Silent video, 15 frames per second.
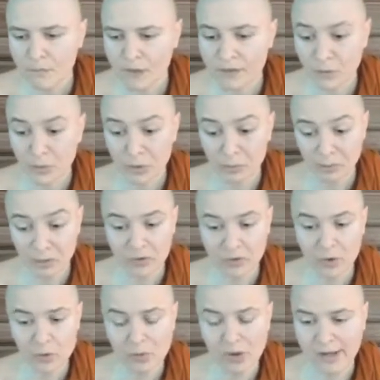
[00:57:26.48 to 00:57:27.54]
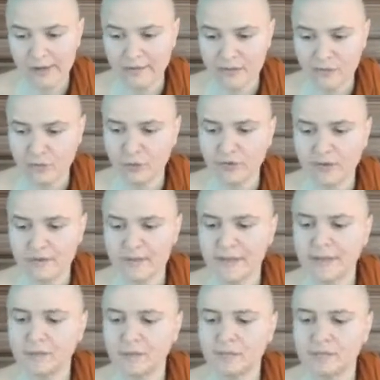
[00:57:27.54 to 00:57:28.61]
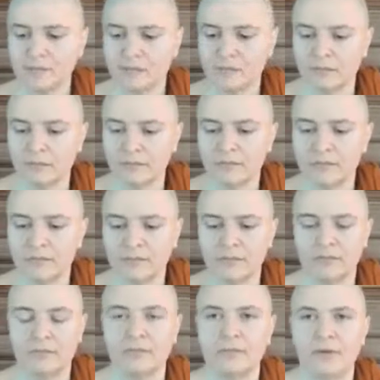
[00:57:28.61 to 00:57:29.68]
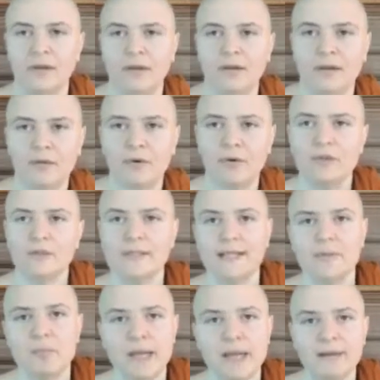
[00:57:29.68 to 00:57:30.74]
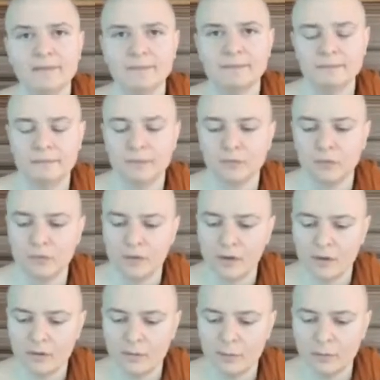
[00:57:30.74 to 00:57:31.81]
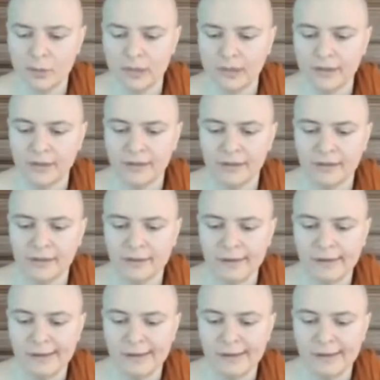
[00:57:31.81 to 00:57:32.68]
They were both co-wives for the same man. Pretty